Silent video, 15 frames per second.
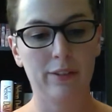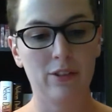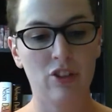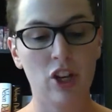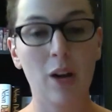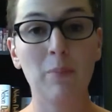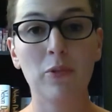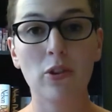
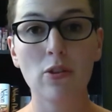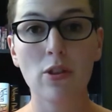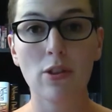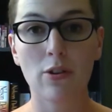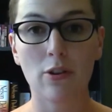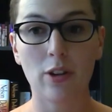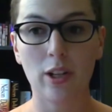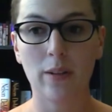Chapter
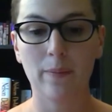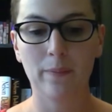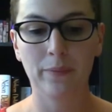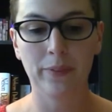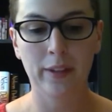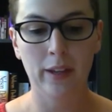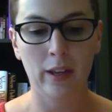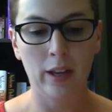30.
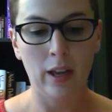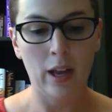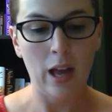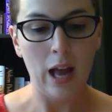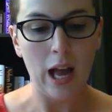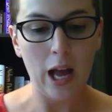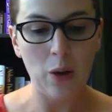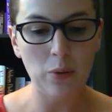
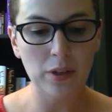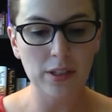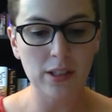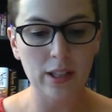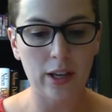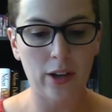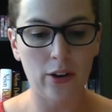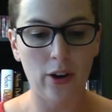Hours
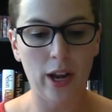later,